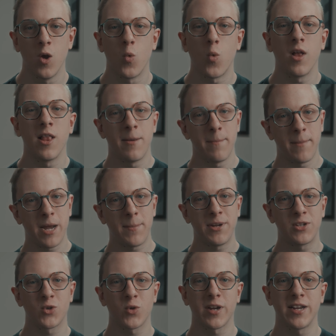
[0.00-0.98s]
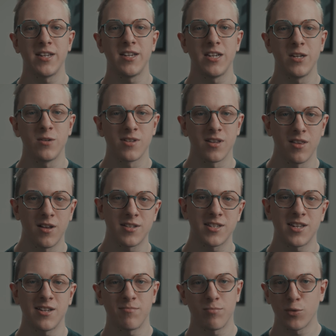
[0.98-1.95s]
While it may be tricky to use
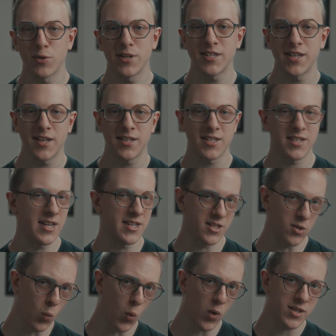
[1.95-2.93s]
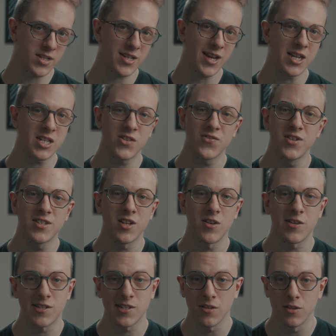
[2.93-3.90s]
LUTs and presets as a
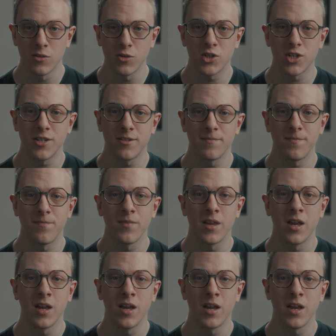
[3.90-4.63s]
one-size-fits-all solution,